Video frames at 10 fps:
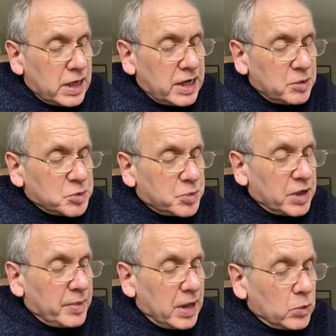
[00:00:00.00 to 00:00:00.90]
and helps
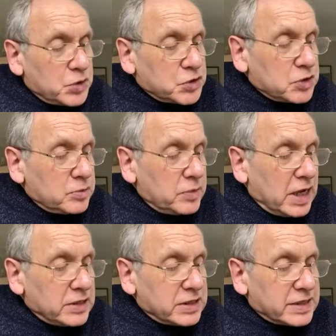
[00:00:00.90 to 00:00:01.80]
bring about
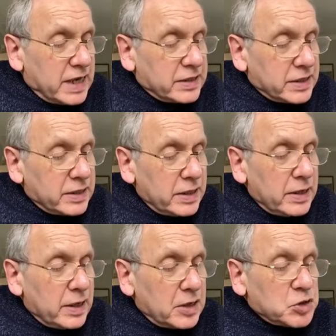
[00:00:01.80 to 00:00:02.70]
wisdom, understanding,
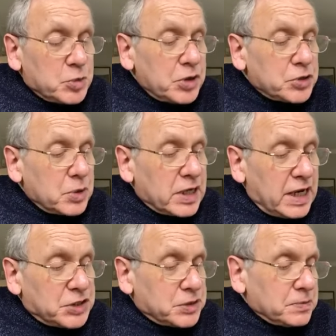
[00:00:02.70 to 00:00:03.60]
and spiritual
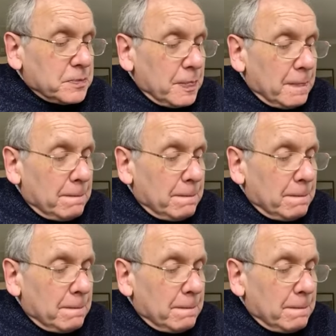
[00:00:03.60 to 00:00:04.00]
connection.